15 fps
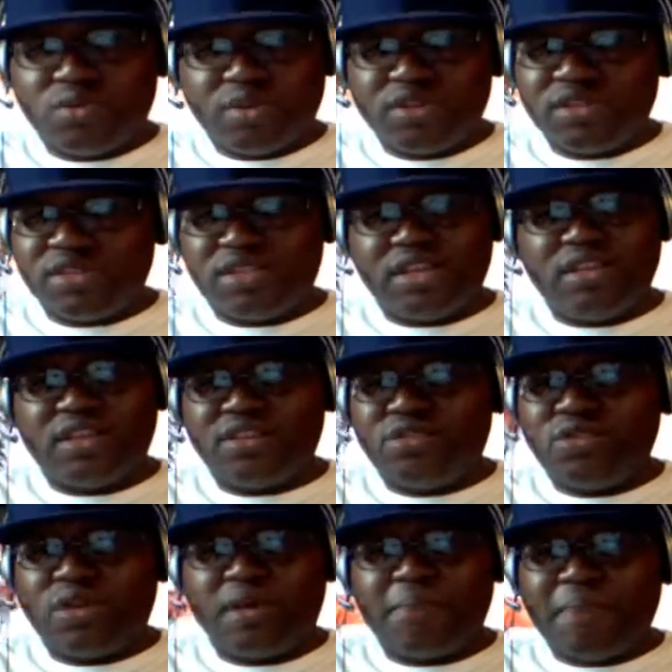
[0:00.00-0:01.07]
the worstest thing that
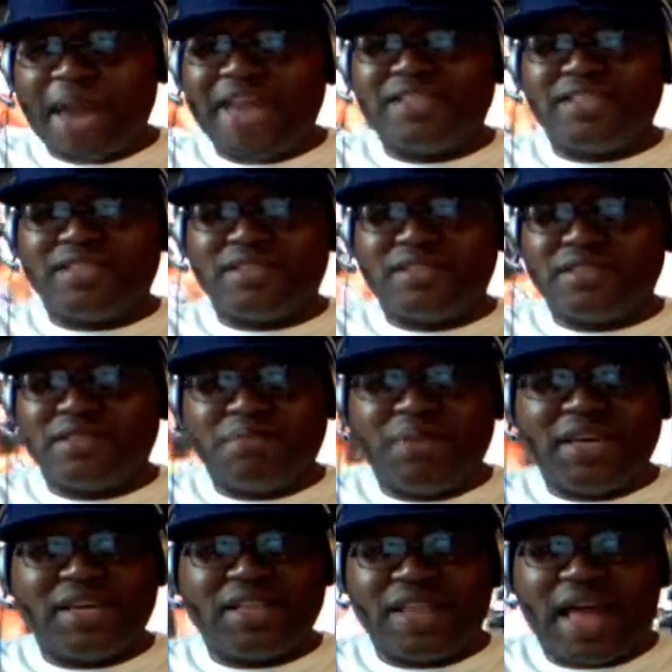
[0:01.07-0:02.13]
you can imagine, just
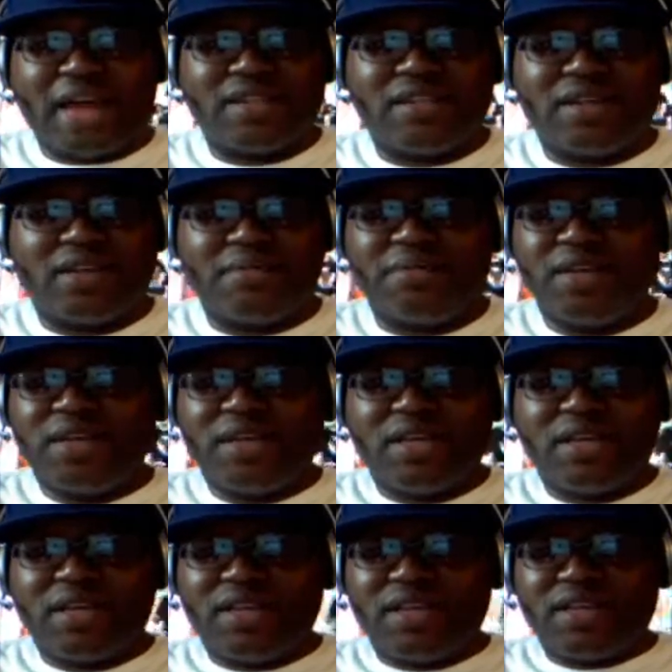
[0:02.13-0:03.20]
being locked up,
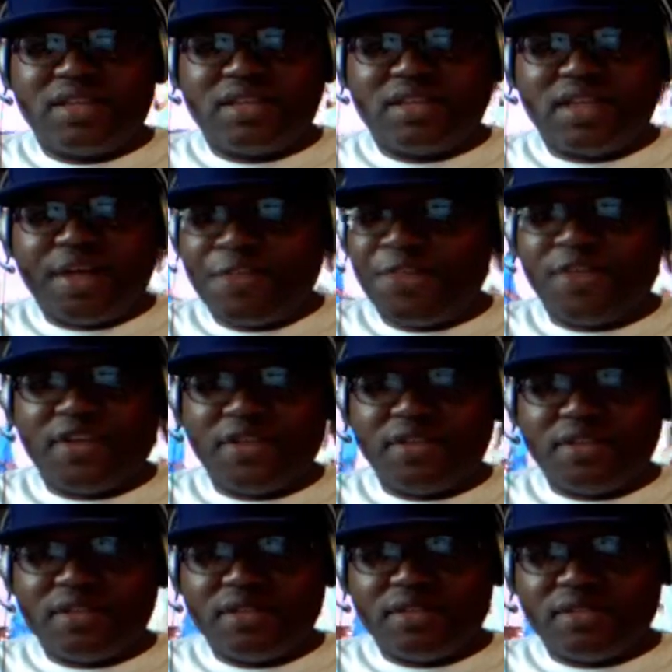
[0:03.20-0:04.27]
nothing.
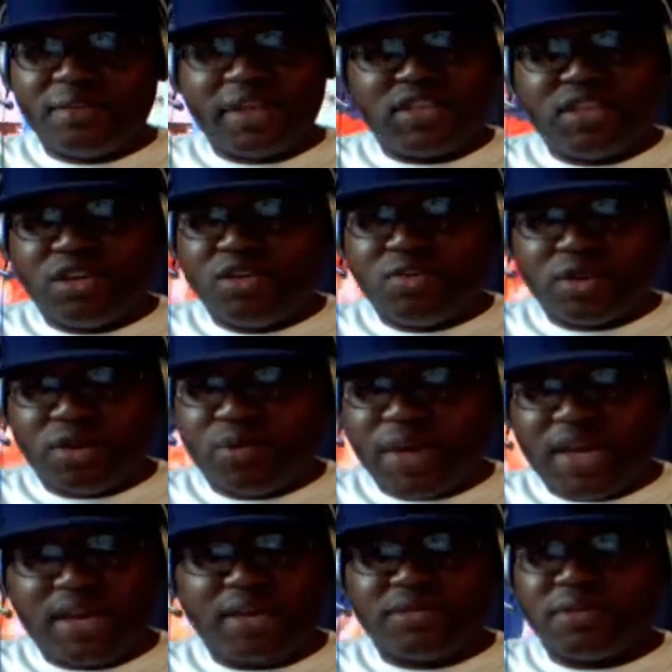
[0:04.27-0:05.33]
Somebody tell you when to
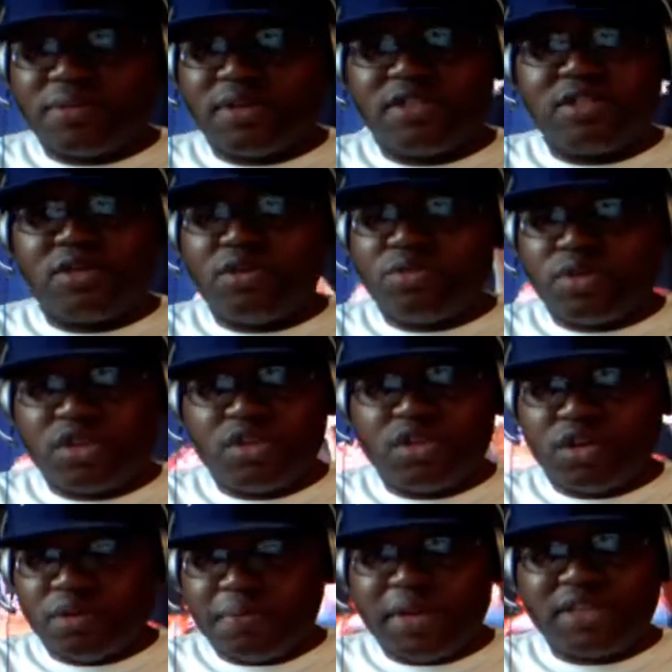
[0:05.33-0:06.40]
wake up. Somebody tell you when to
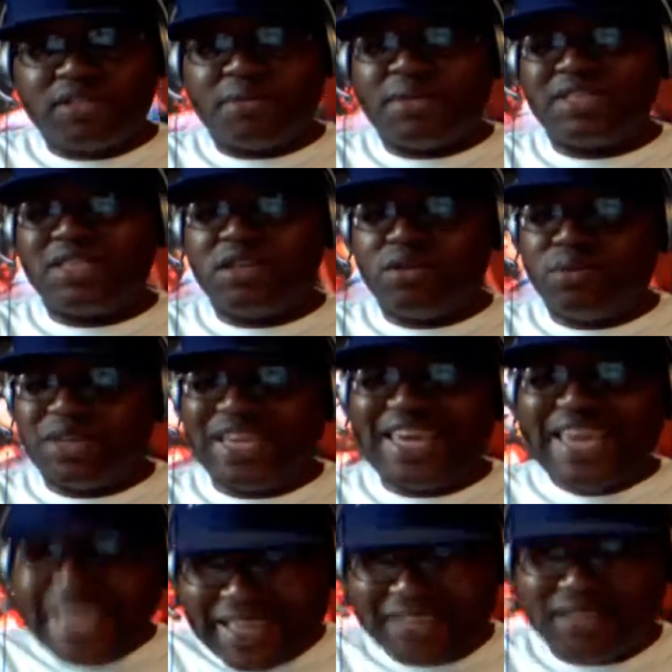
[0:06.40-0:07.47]
go to bed. Somebody tell you when
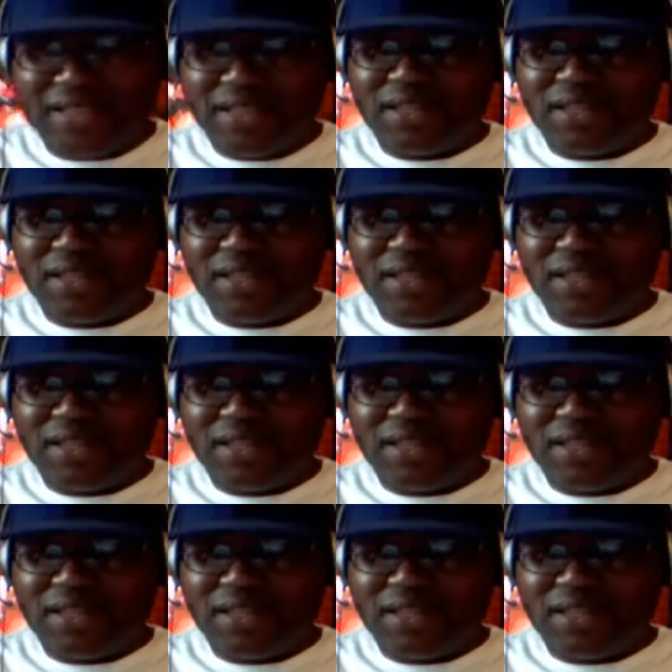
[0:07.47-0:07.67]
to eat.